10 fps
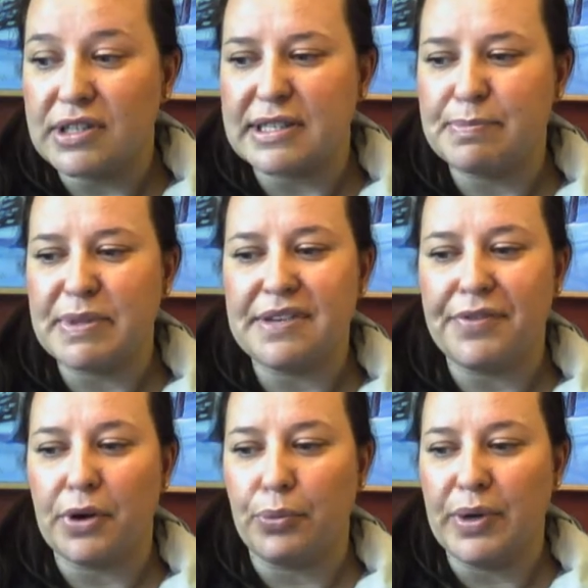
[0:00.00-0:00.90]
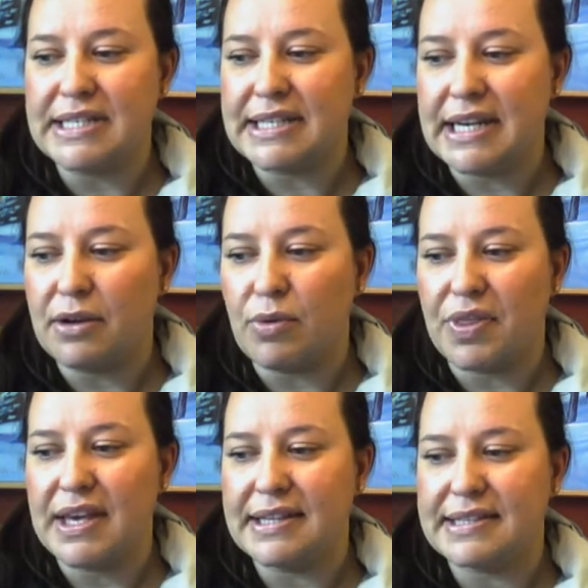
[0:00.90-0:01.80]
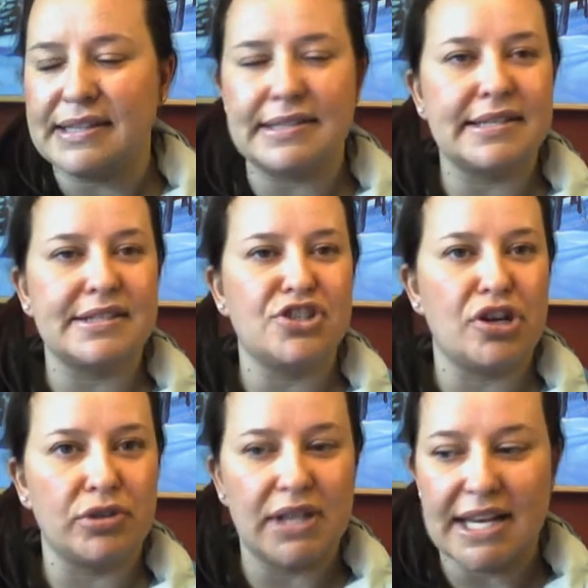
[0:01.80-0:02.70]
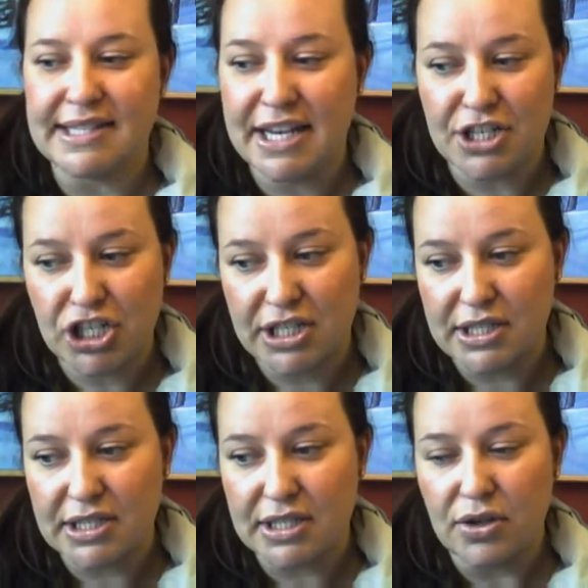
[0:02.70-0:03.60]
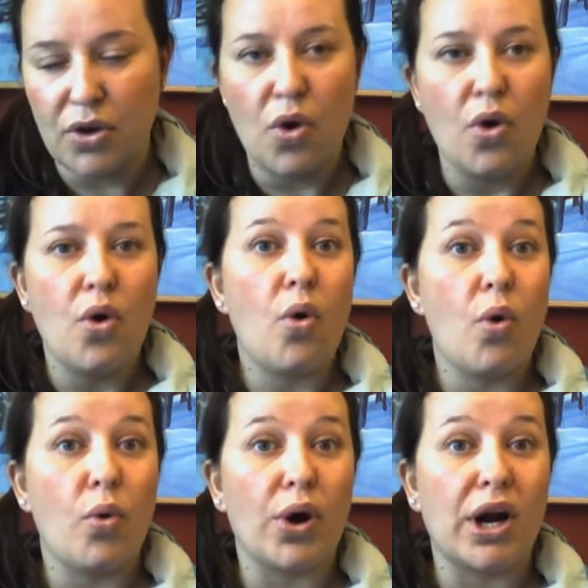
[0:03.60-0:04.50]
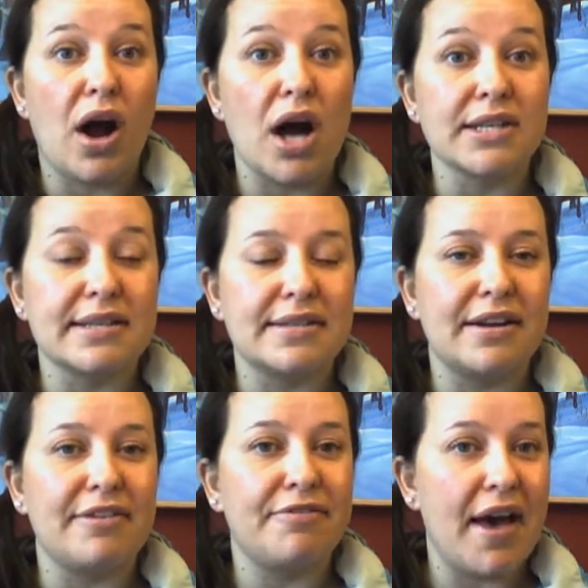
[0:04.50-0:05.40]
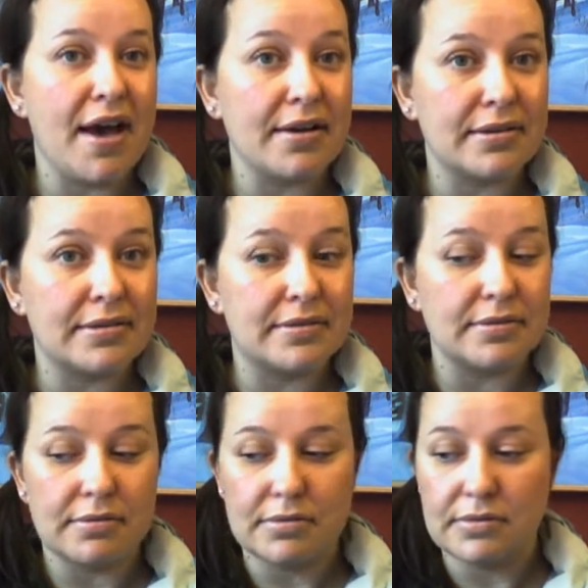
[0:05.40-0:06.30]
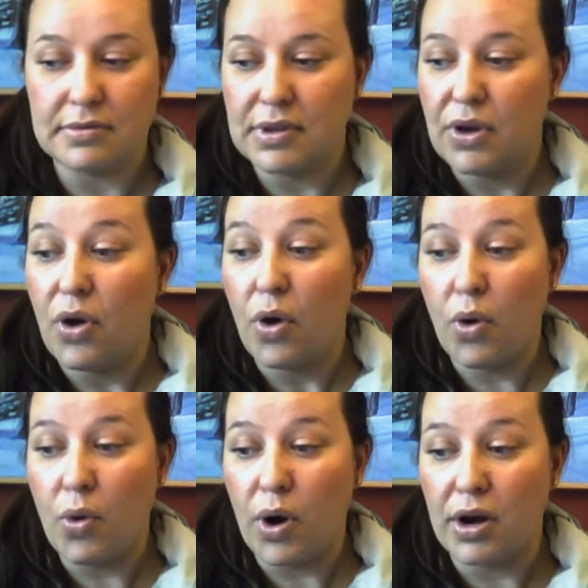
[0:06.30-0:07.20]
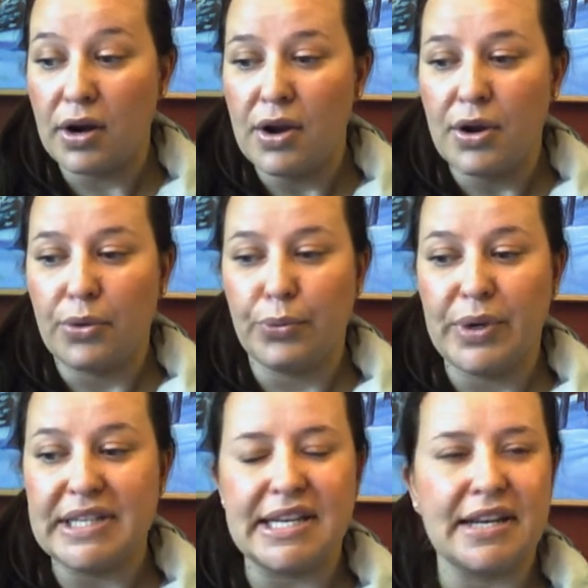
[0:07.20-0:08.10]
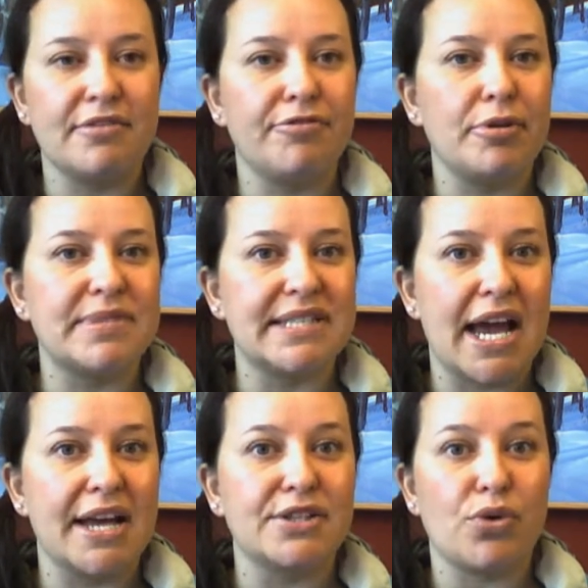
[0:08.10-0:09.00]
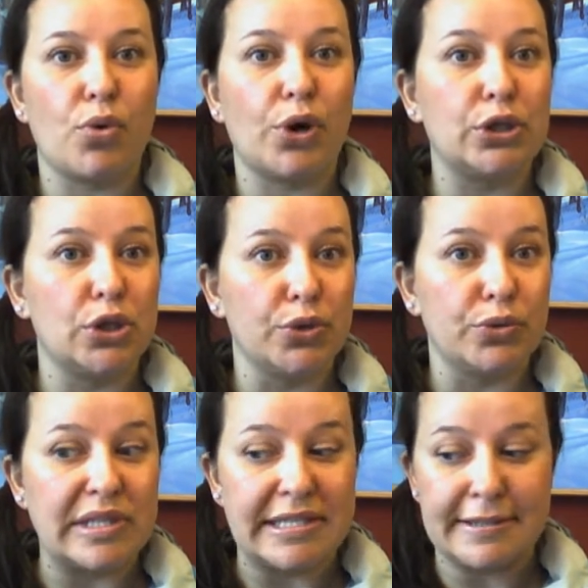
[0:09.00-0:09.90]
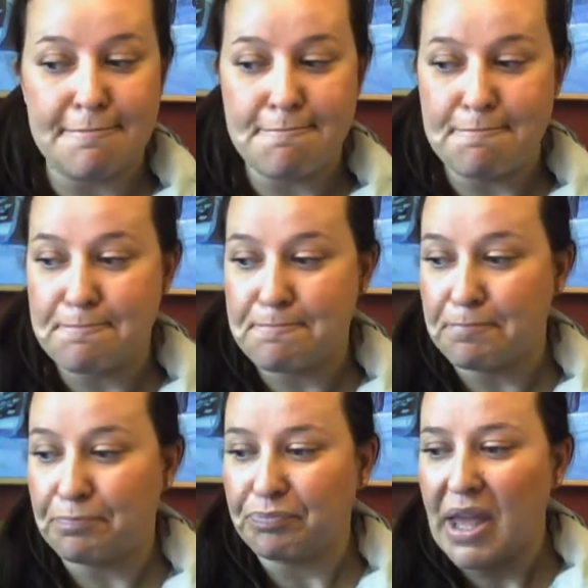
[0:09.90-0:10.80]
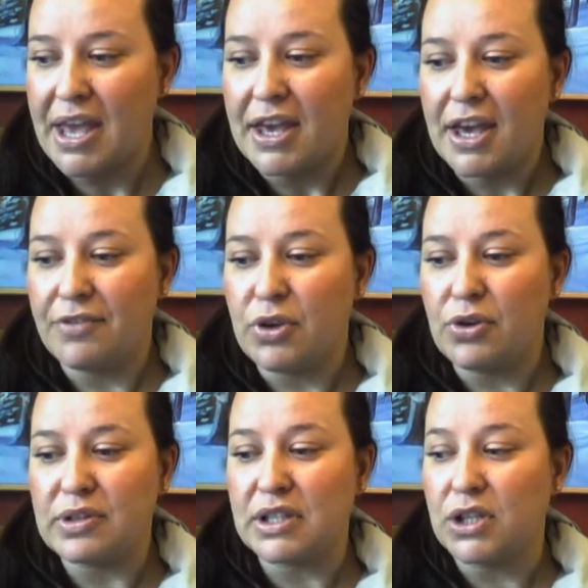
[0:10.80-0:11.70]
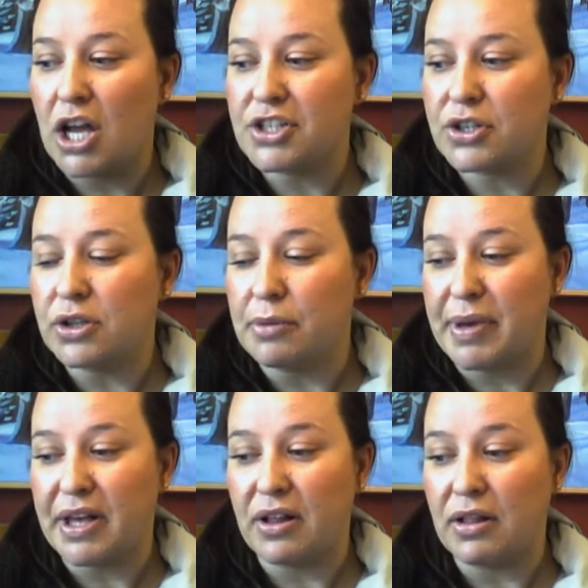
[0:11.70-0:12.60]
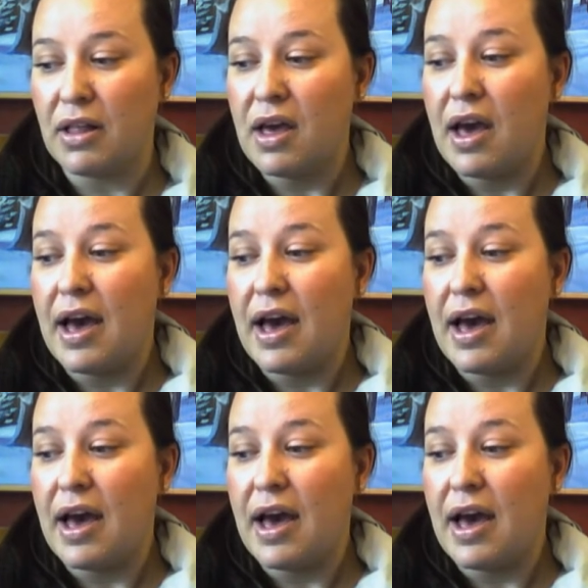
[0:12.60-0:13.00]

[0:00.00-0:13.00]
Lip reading: uses specific reasoning with instances and generalizations, or causes and effects, or reasoning from signs or clues. If you use a logical appeal